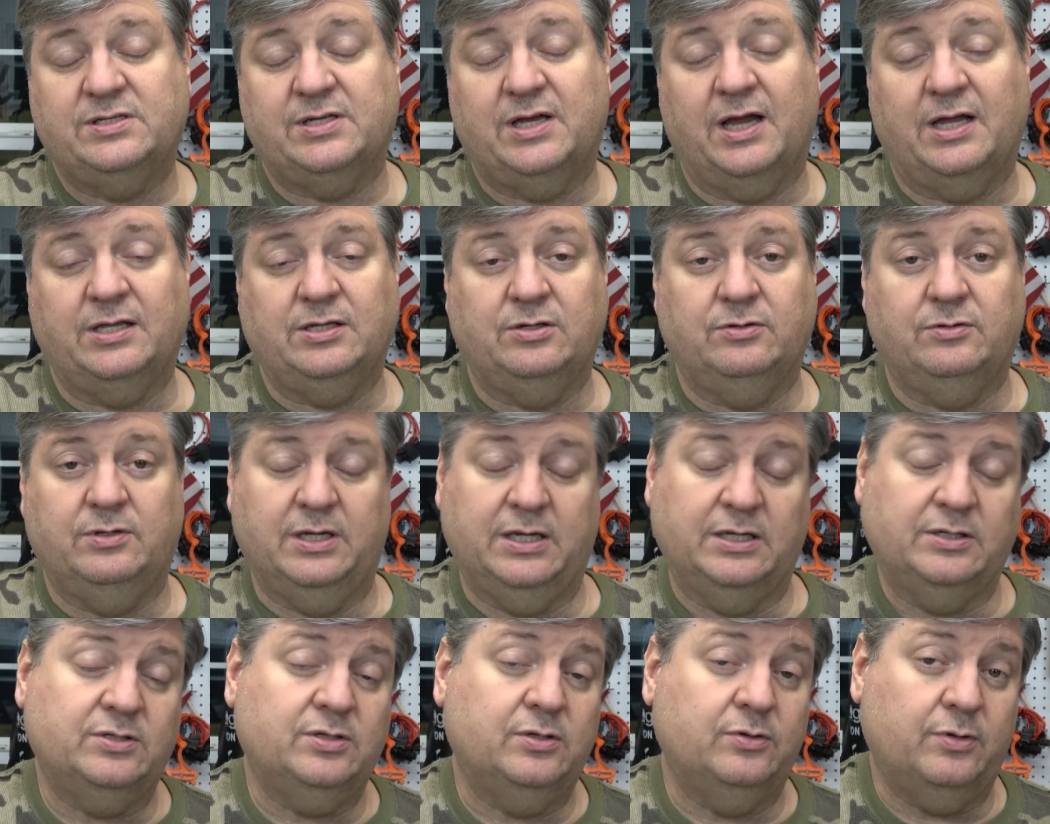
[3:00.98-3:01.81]
side, you'd
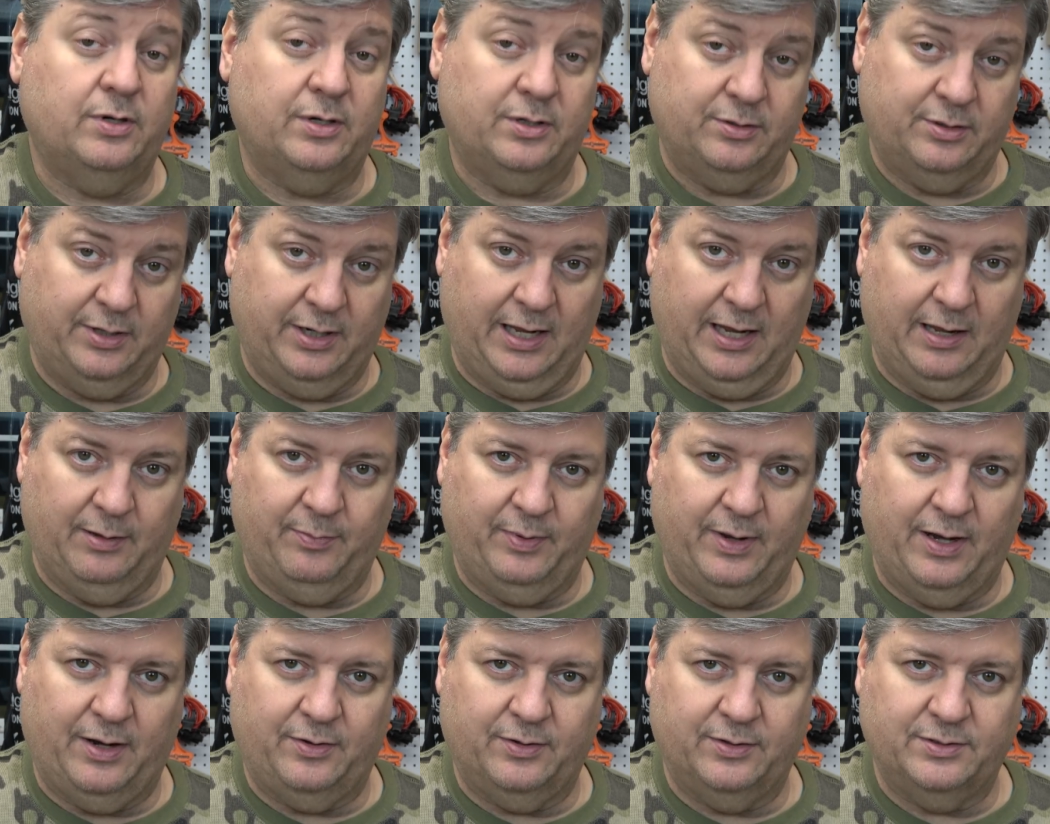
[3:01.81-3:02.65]
need 200
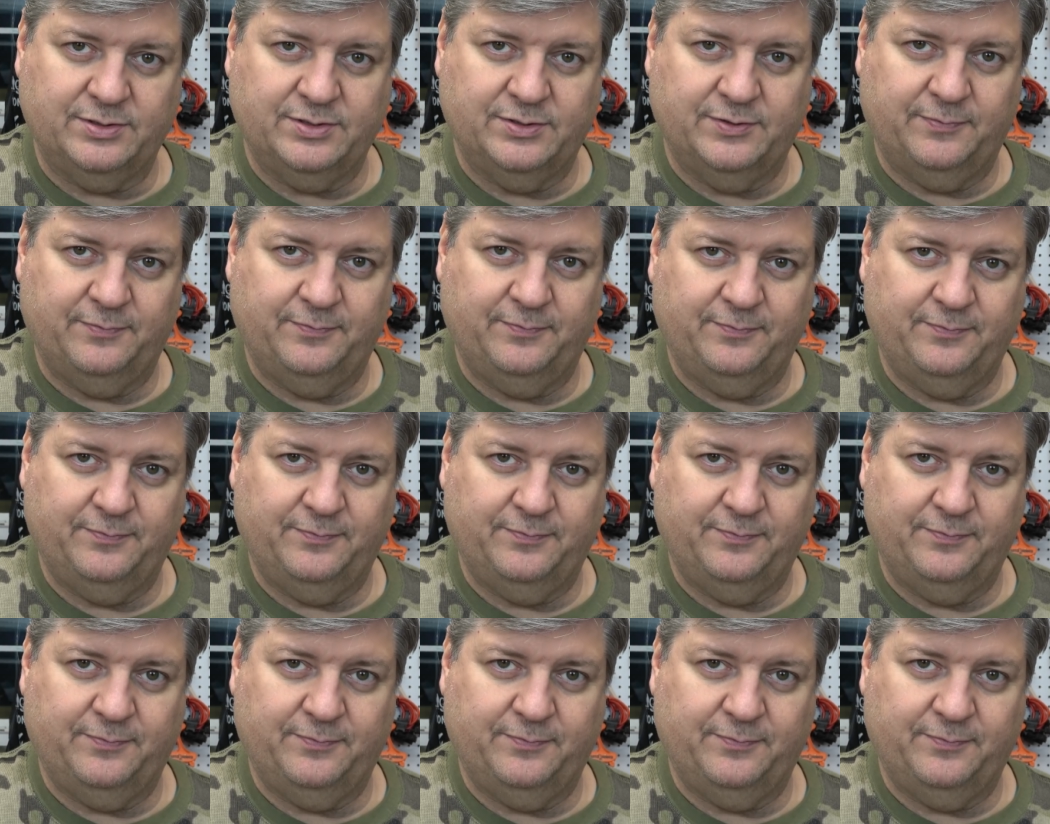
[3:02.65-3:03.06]
amp hours.